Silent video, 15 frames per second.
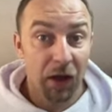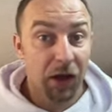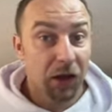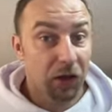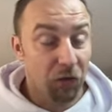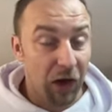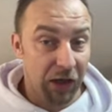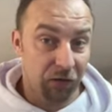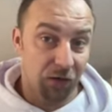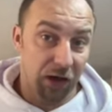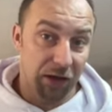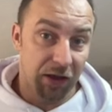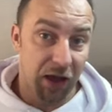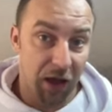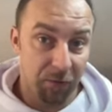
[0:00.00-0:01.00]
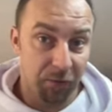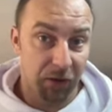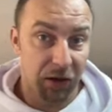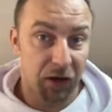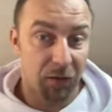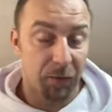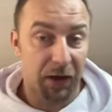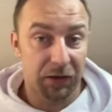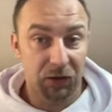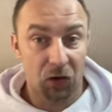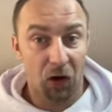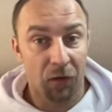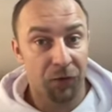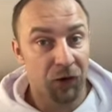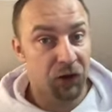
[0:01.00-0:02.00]
great, great game here by
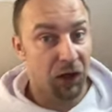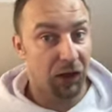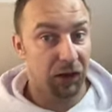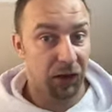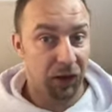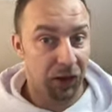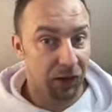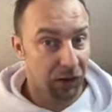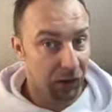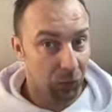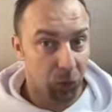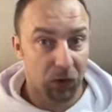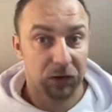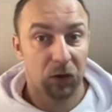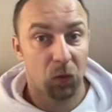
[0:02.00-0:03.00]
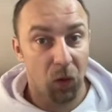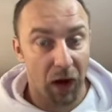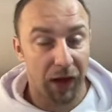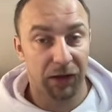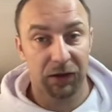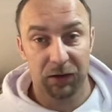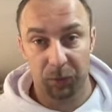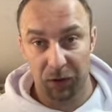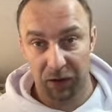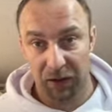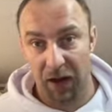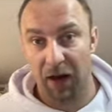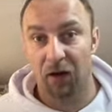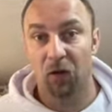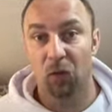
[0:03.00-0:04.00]
Stockfish. I think it was quite a
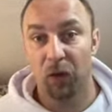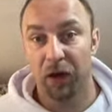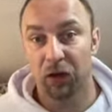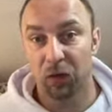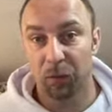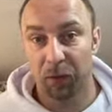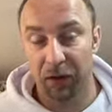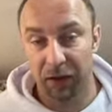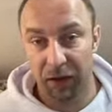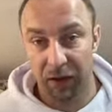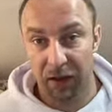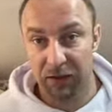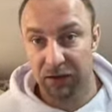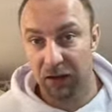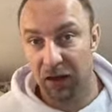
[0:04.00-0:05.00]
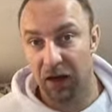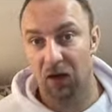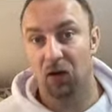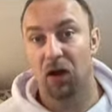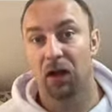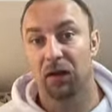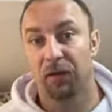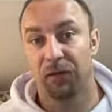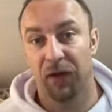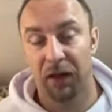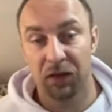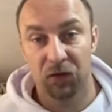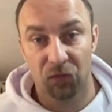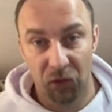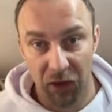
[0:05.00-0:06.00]
spectacular way to play against the Caro-Kann
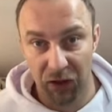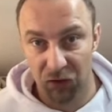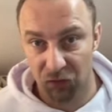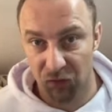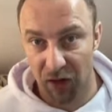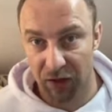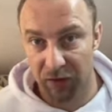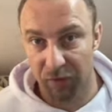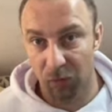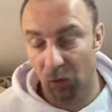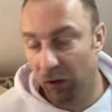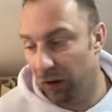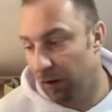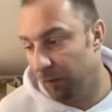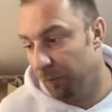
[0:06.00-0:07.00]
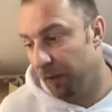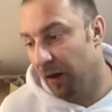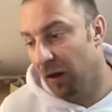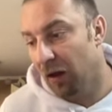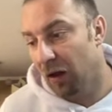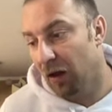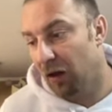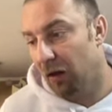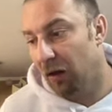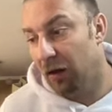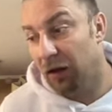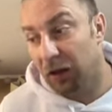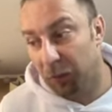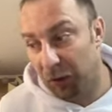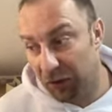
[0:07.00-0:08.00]
defense. Really instructive way, a
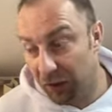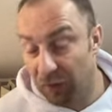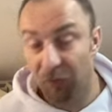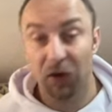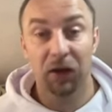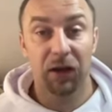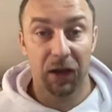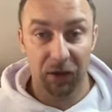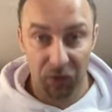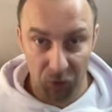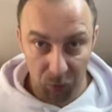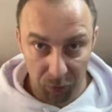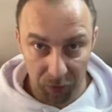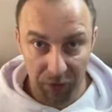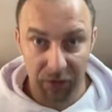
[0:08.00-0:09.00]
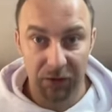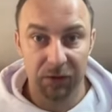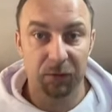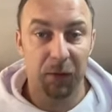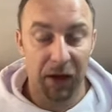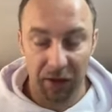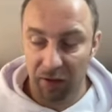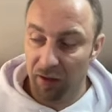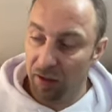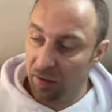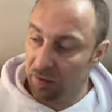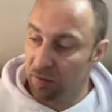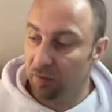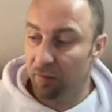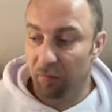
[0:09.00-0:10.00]
little bit different than to play this main
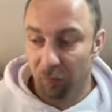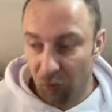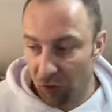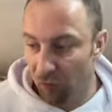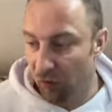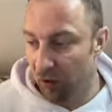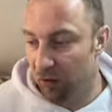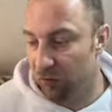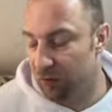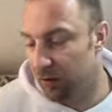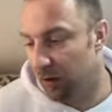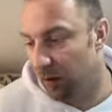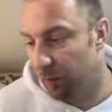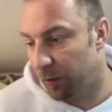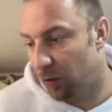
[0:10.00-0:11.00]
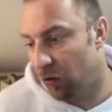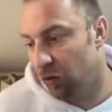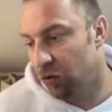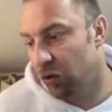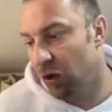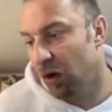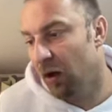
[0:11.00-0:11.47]
lines. Really, really interesting approach.